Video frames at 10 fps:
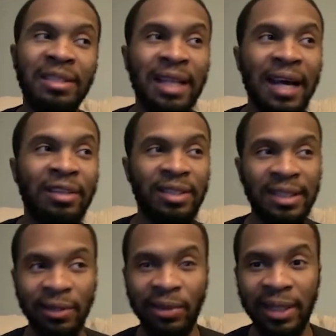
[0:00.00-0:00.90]

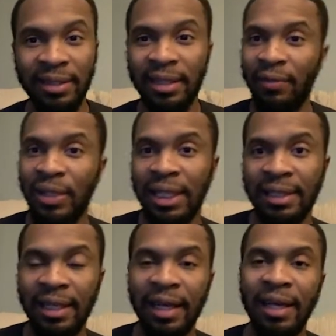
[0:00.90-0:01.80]
series and different things
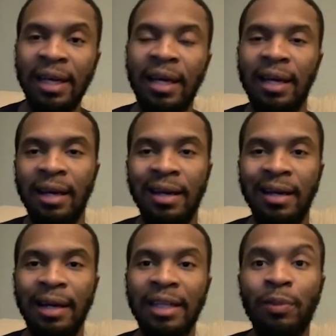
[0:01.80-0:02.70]
like that.
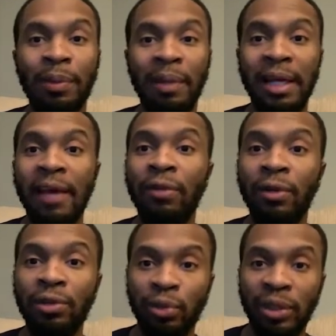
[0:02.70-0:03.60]
That's been my
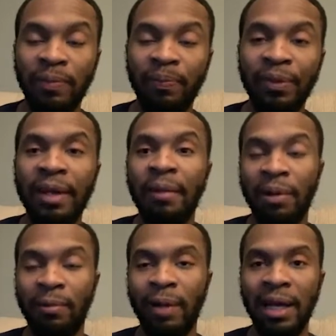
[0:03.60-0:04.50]
lifelong dream,
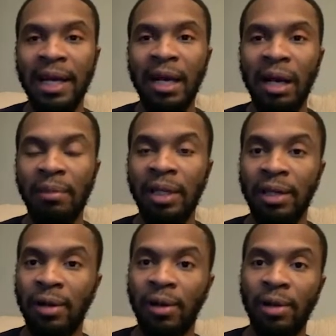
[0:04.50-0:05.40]
but right now I'm leaning
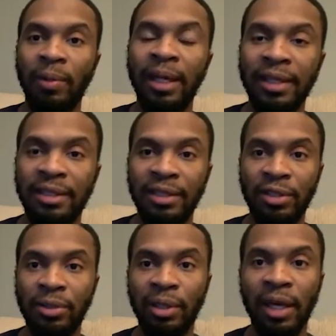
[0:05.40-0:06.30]
all the way into this
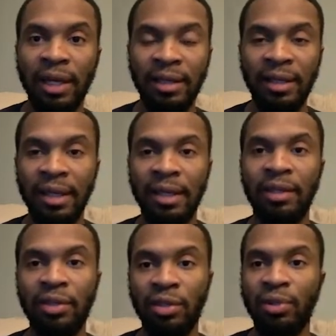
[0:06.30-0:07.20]
2K thing
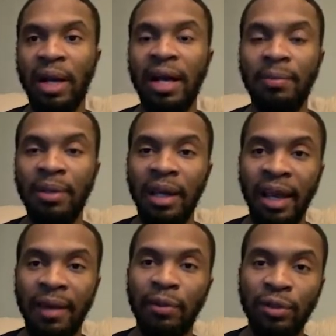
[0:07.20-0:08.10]
to try to be
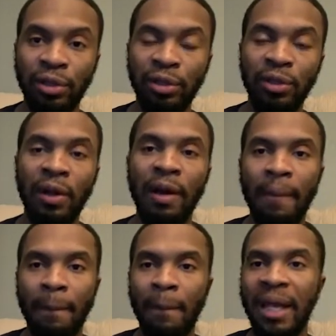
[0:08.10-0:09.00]
able to
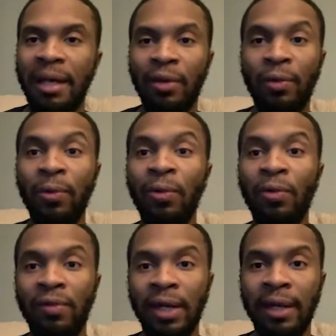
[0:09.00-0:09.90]
make cool
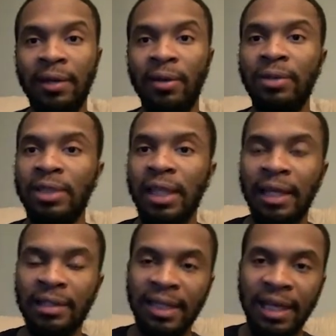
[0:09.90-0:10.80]
videos
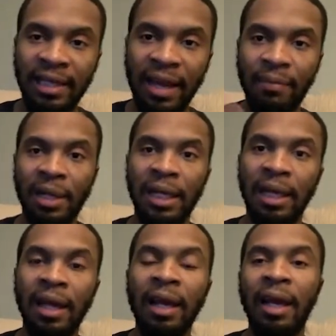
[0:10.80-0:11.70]
and take that
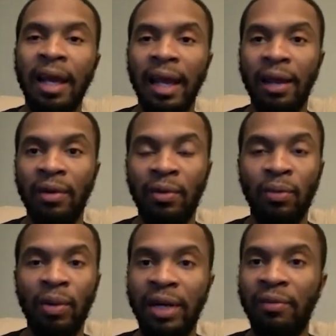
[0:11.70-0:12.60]
money and
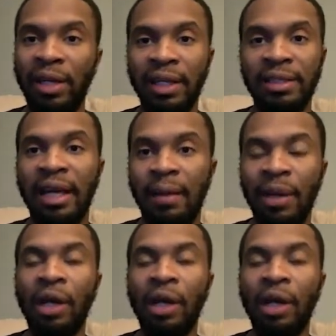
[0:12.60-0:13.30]
whatever it is that I make